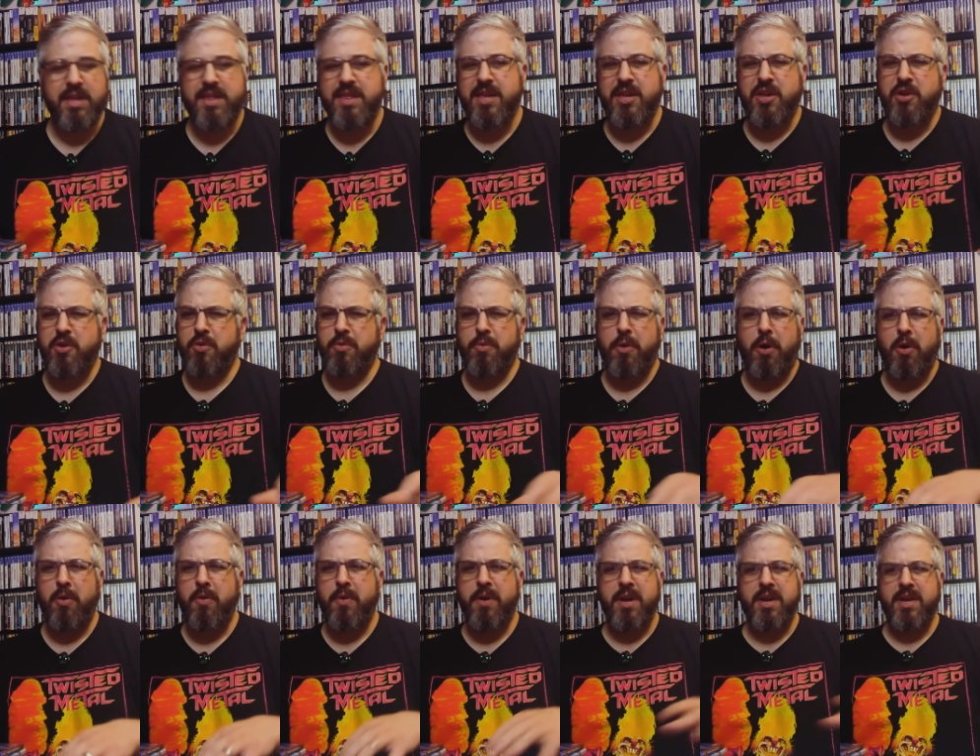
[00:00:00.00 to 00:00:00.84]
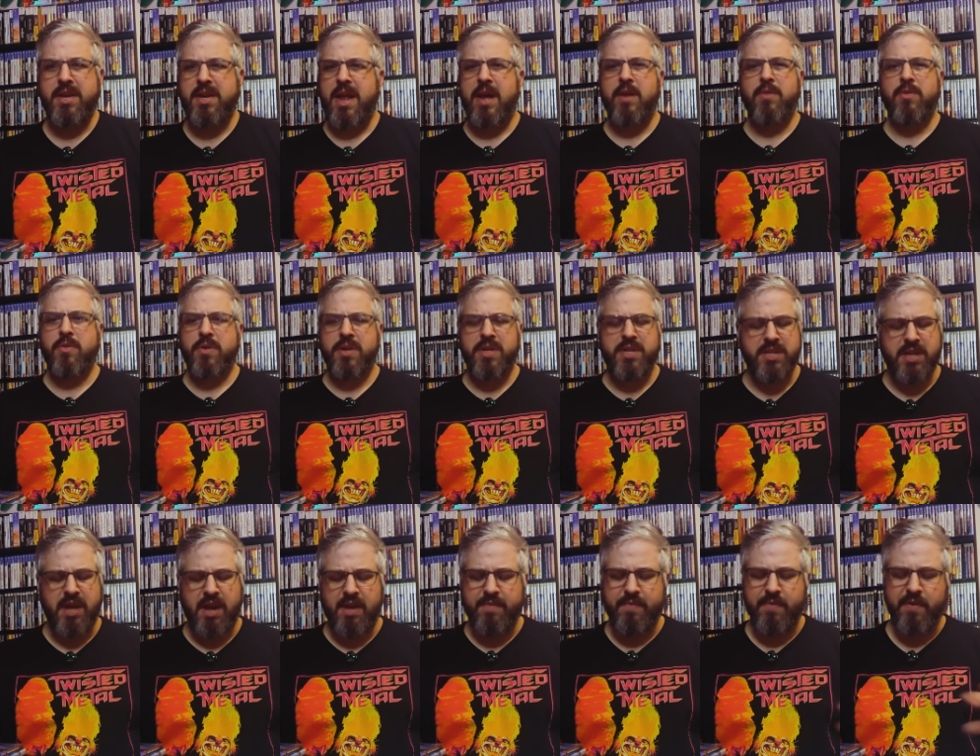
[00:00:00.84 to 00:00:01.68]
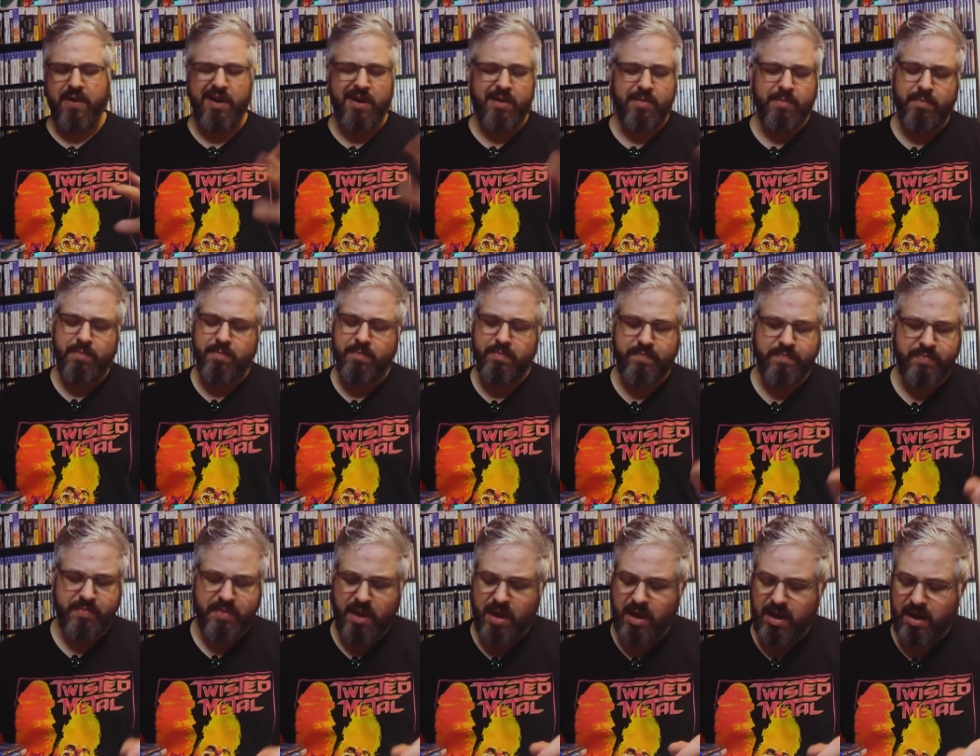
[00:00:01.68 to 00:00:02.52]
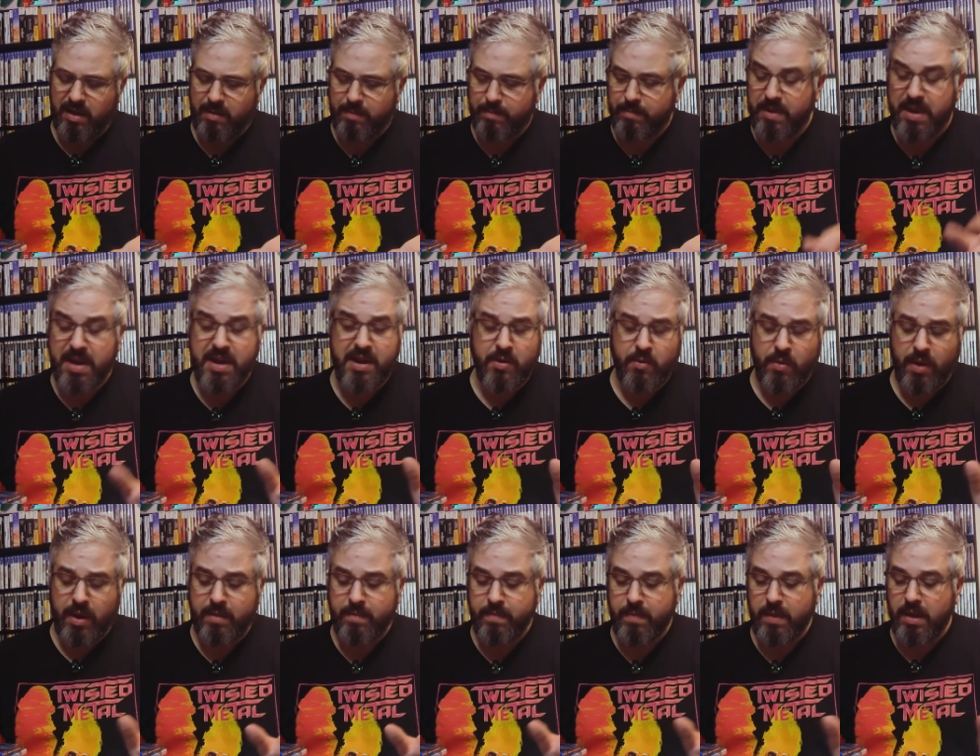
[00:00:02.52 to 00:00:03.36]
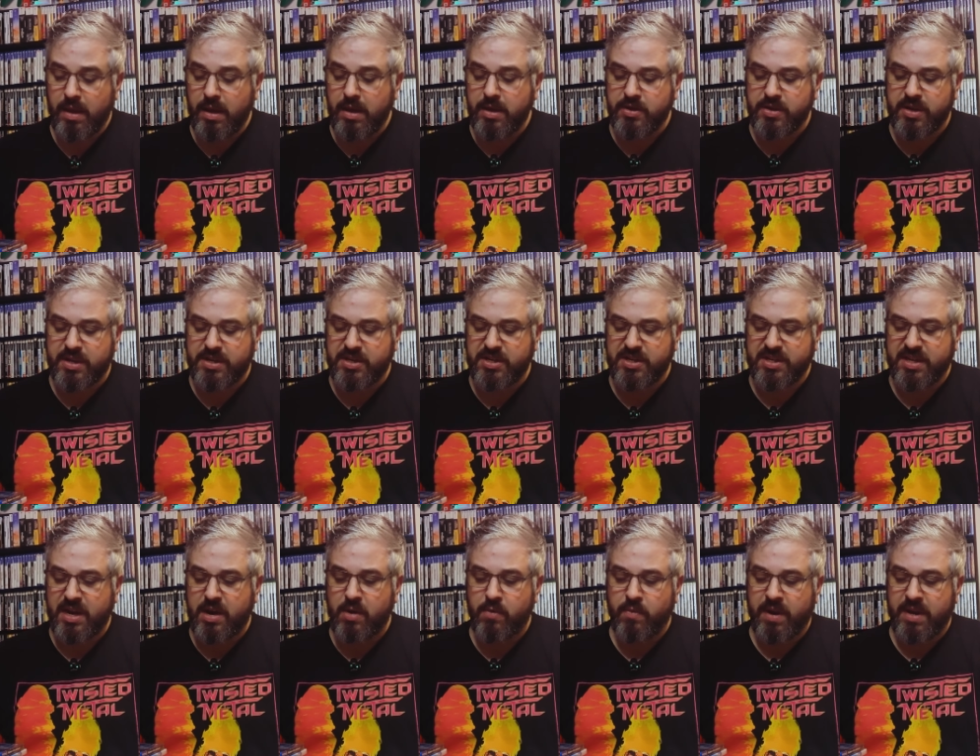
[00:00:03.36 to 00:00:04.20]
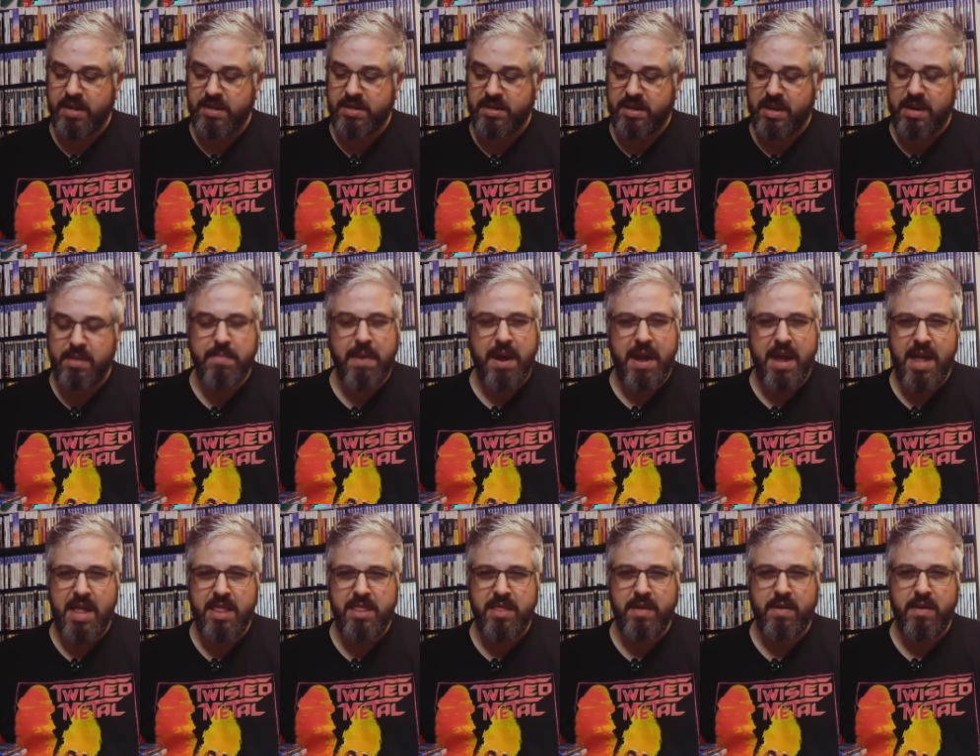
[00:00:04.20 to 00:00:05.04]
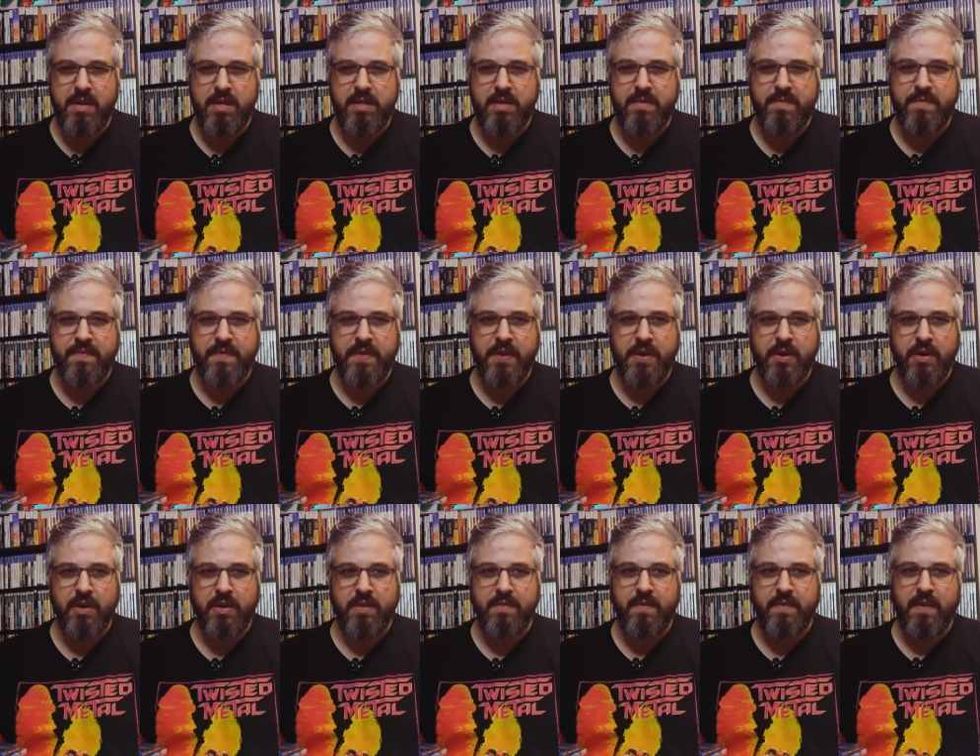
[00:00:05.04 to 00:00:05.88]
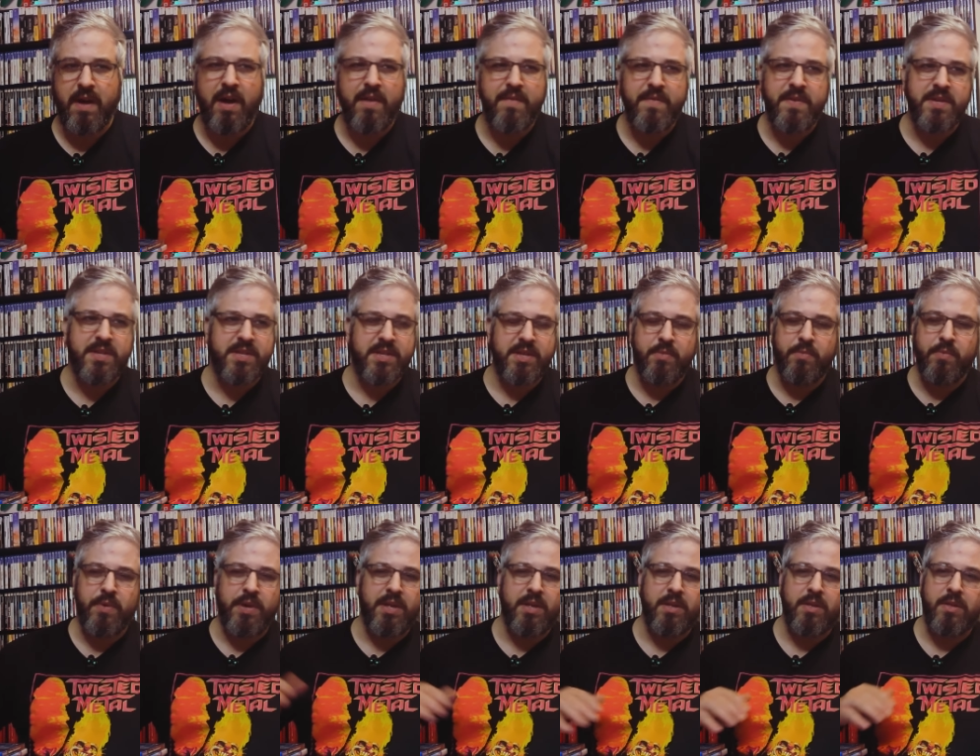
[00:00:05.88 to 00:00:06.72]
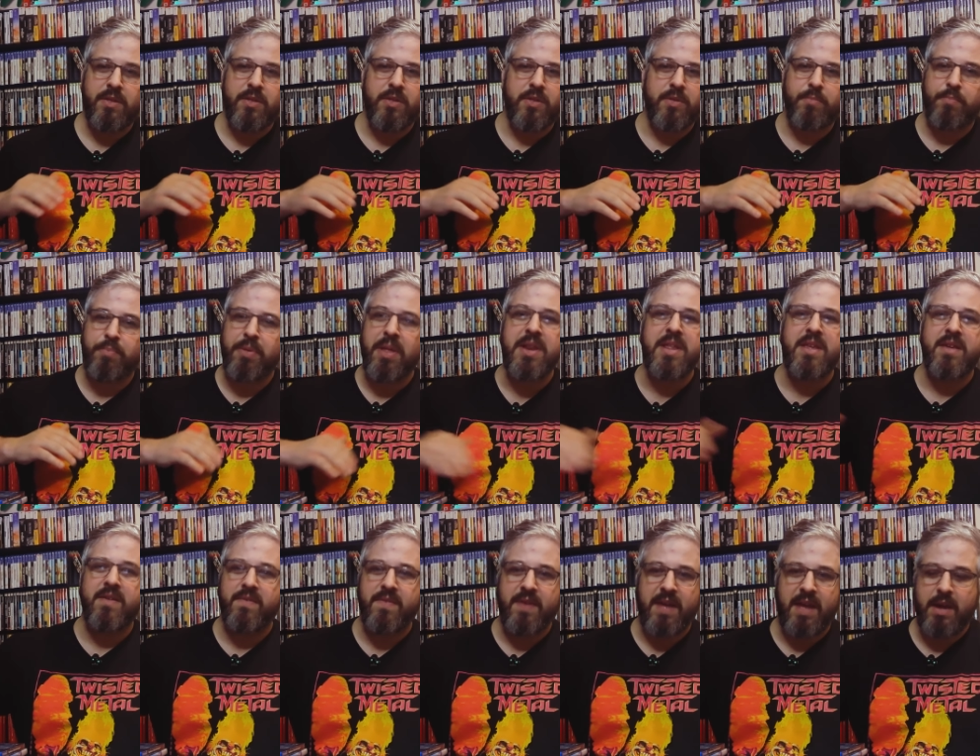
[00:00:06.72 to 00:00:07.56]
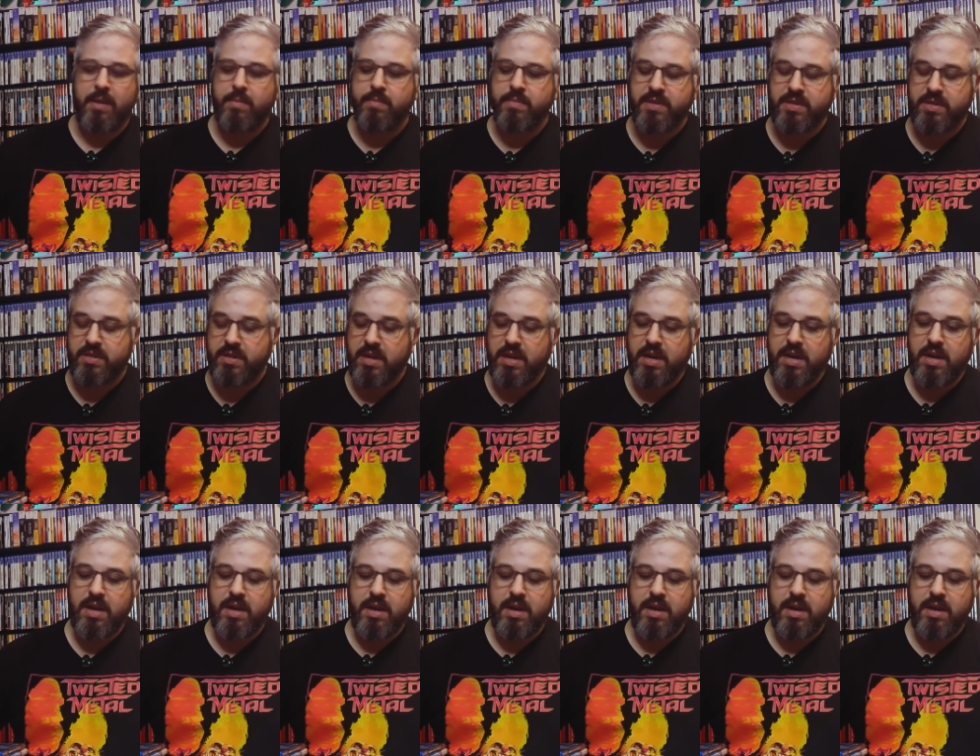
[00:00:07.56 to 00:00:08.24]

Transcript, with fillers: I think your already downloaded software. Um, but anyway, so that just kind of raised in my head the the fear of obviously we plenty of games